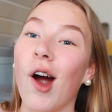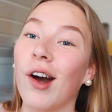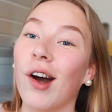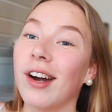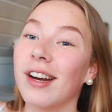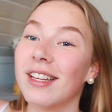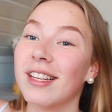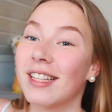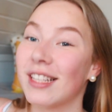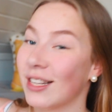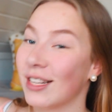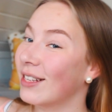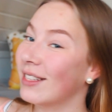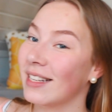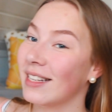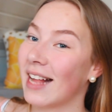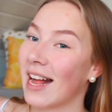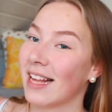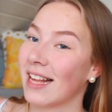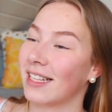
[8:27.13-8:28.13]
are
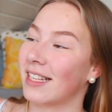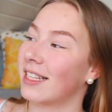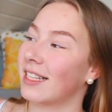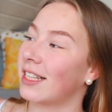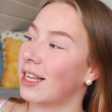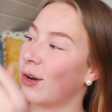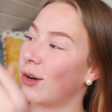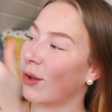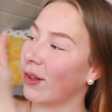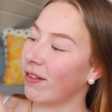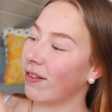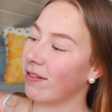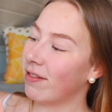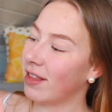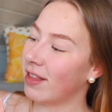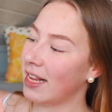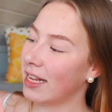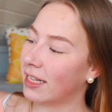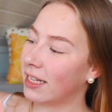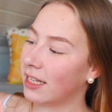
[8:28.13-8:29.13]
sunglasses, and all of
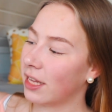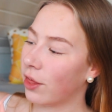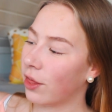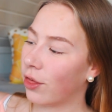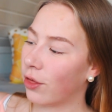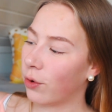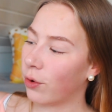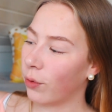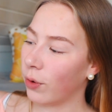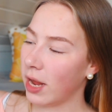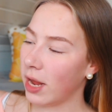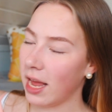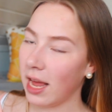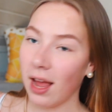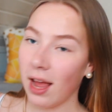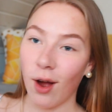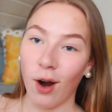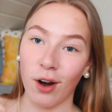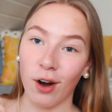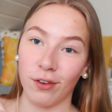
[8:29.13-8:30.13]
these
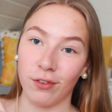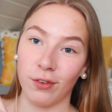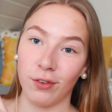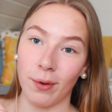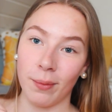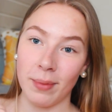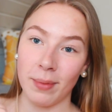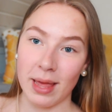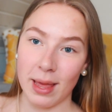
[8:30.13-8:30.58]
3 are from